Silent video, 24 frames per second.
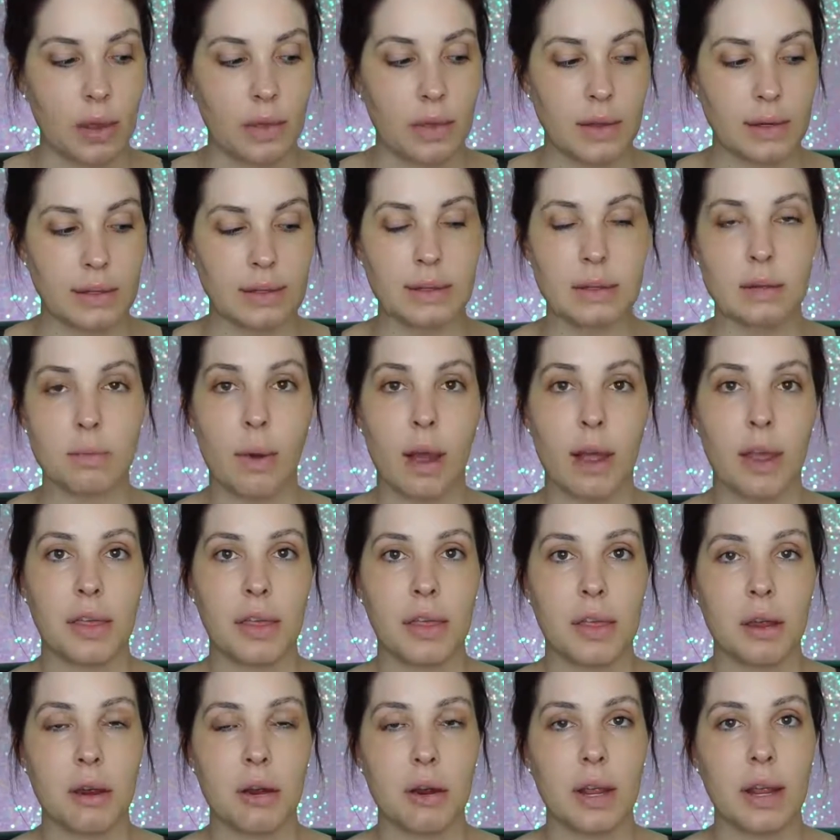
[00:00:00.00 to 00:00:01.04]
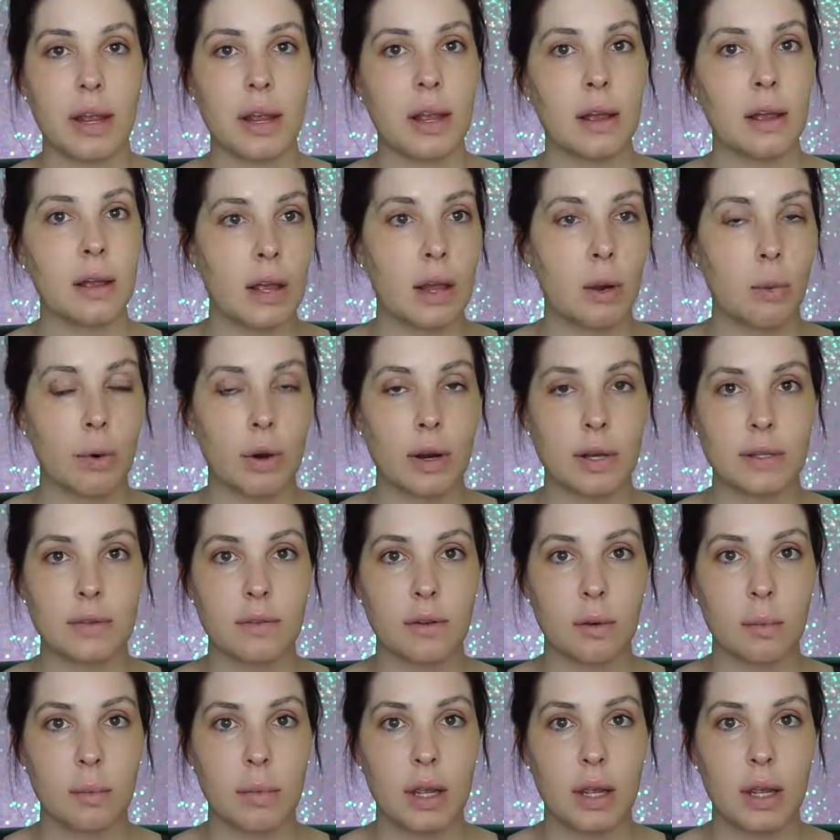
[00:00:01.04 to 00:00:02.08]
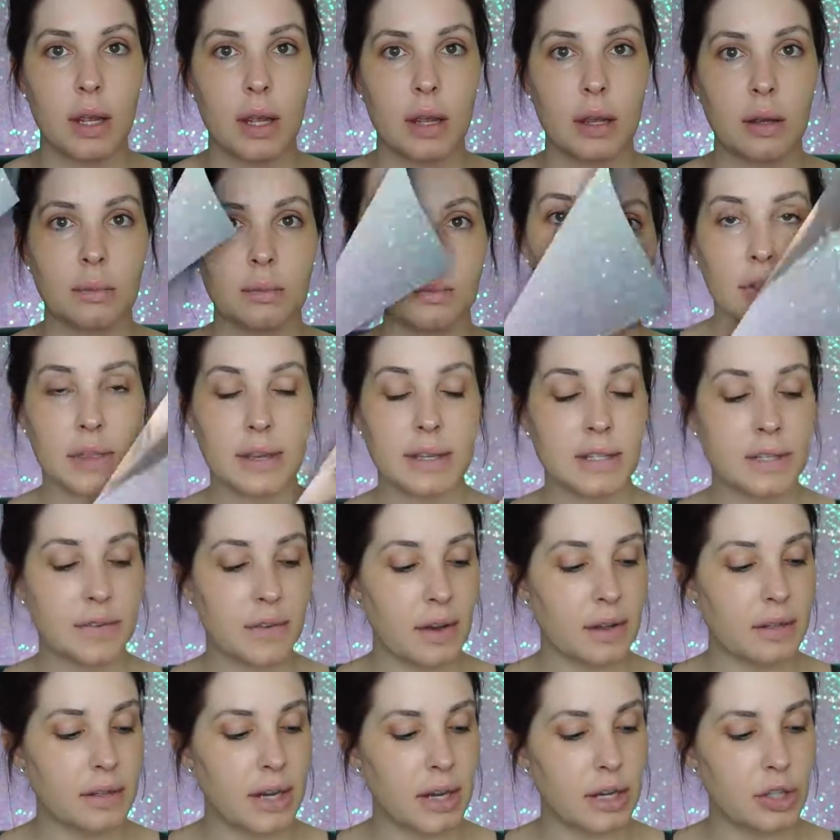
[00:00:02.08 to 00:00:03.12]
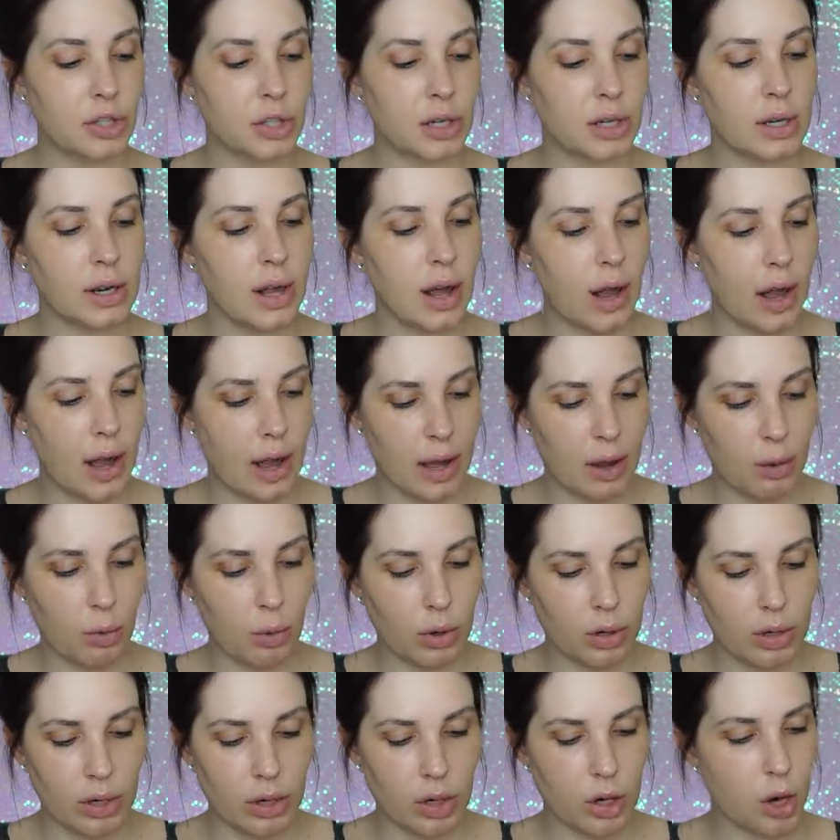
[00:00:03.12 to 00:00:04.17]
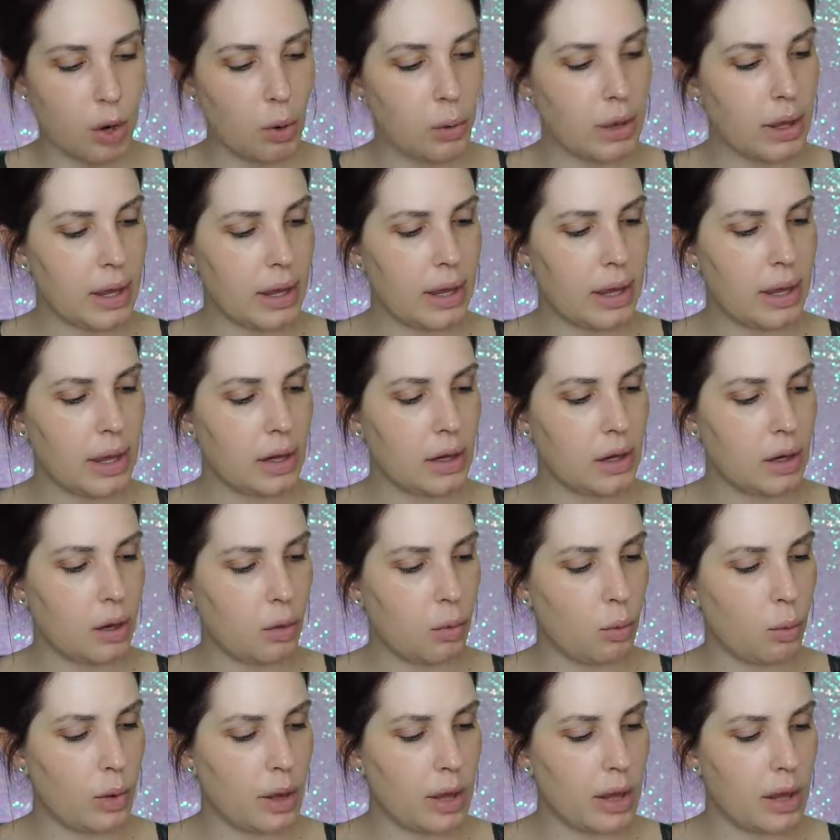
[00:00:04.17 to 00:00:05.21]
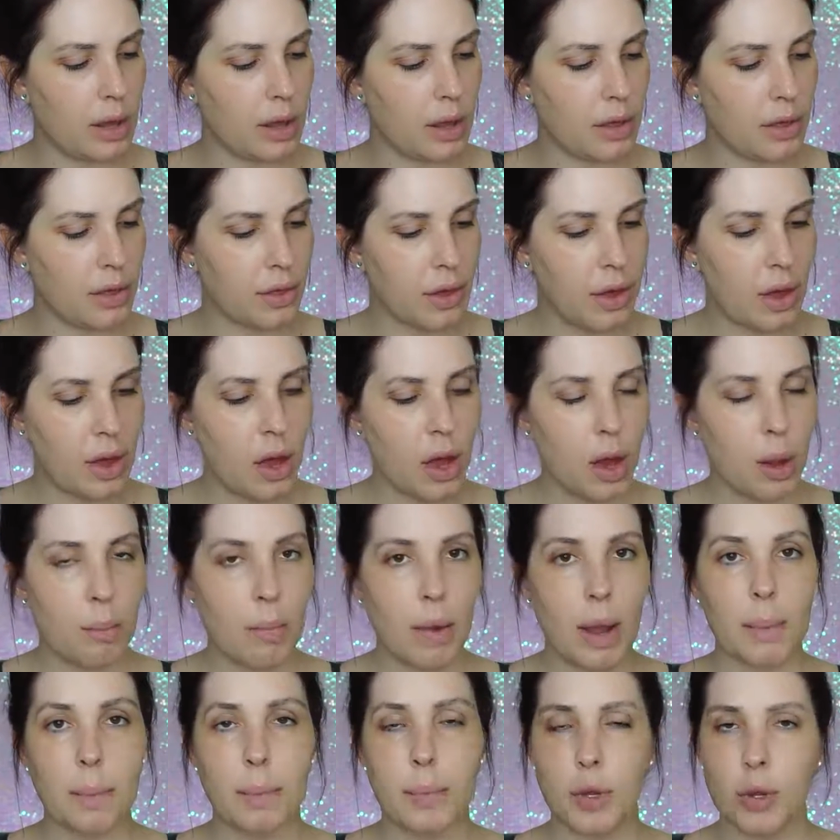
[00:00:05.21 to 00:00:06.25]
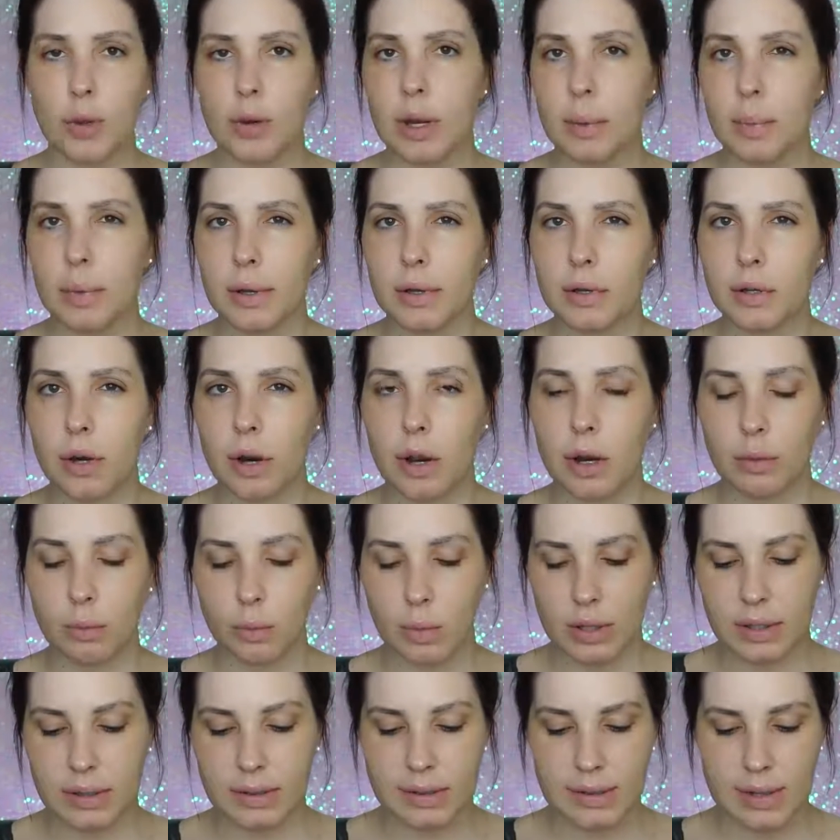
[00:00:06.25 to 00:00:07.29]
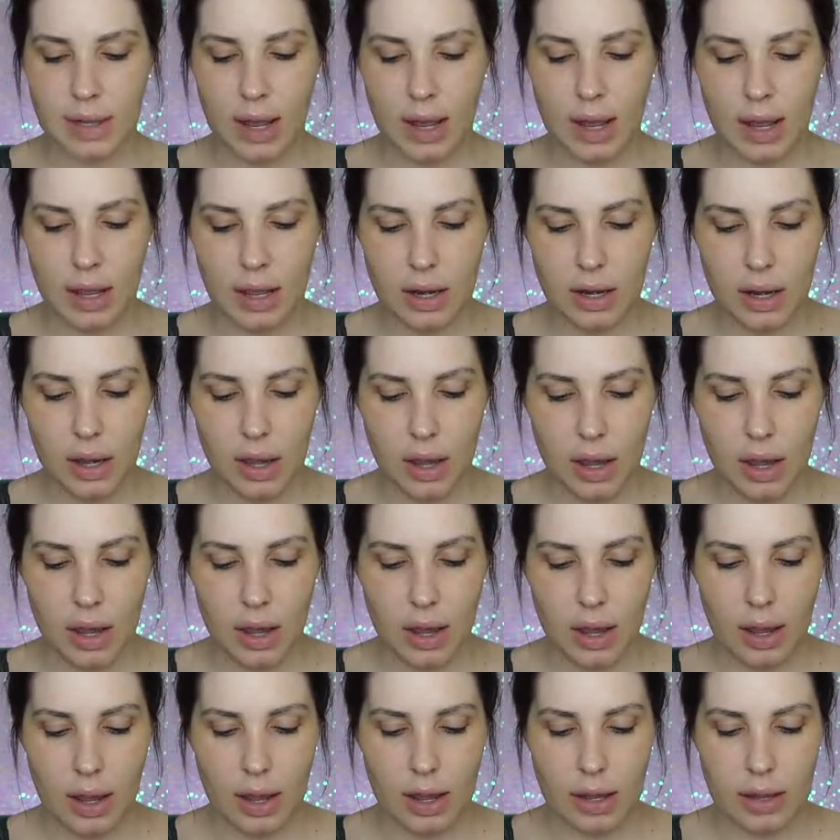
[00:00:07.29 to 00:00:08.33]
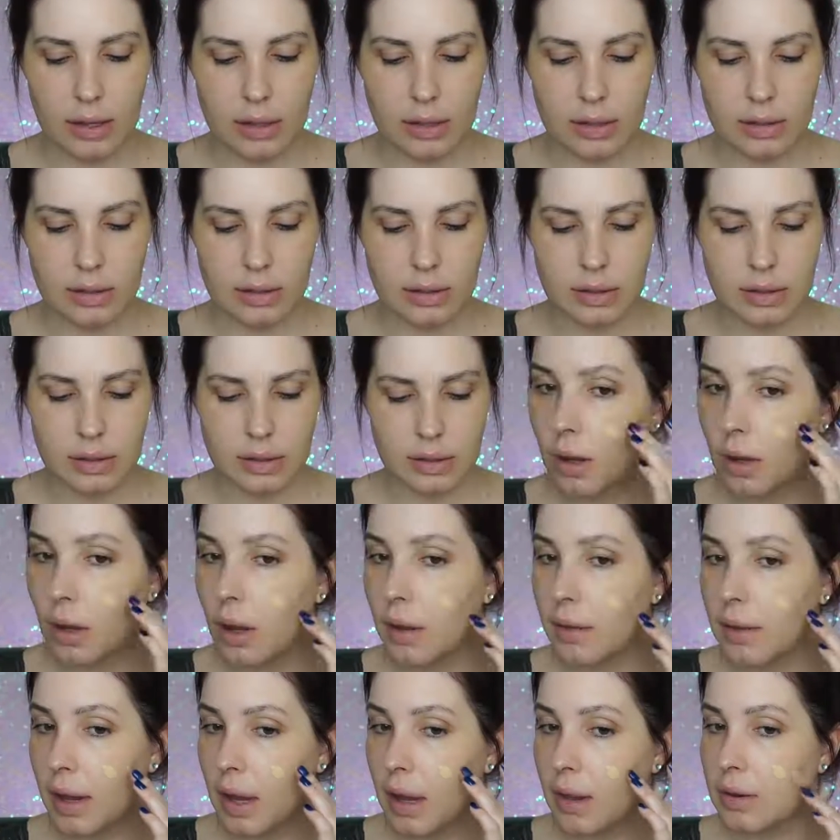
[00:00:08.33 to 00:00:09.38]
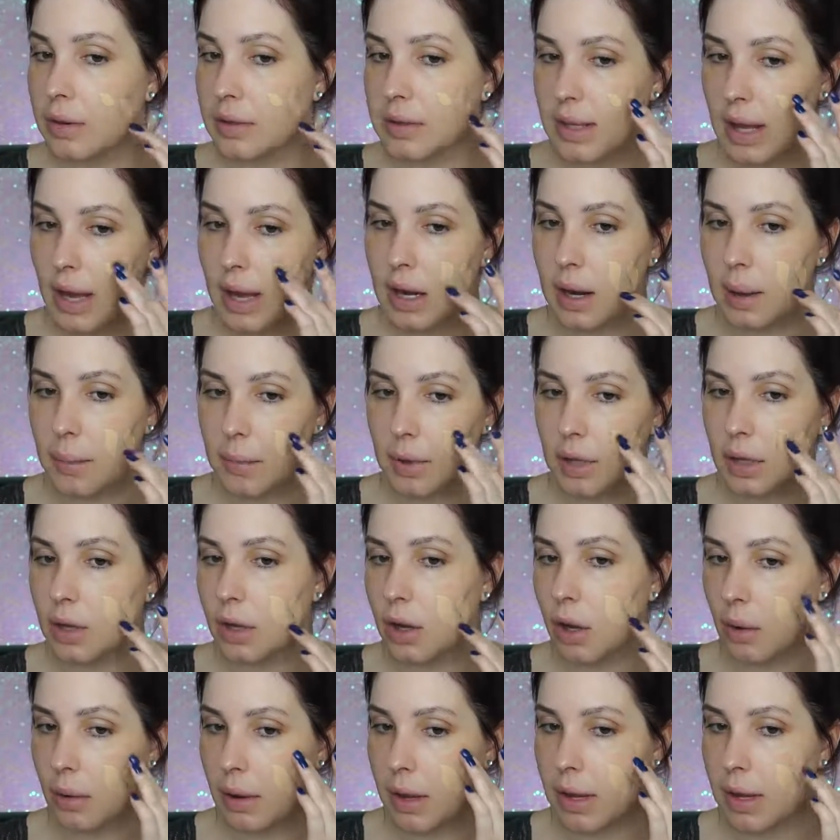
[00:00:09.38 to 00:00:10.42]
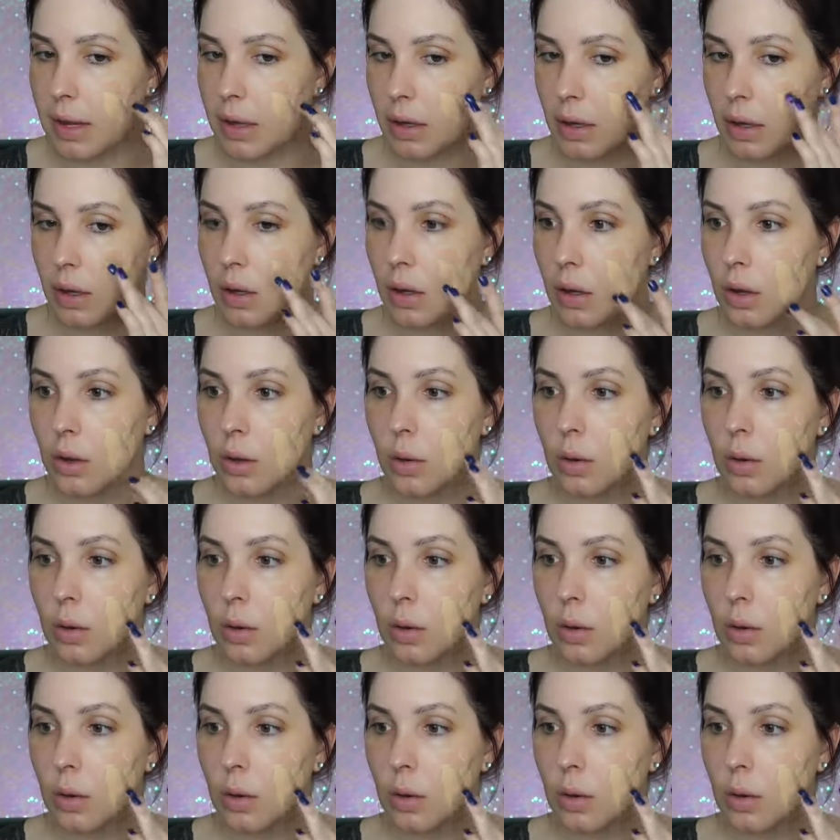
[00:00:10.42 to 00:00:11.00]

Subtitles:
This is my theory. It works for me. For this foundation, I want to go in with my Beauty Blender on one side, and on the other side I'm going to go in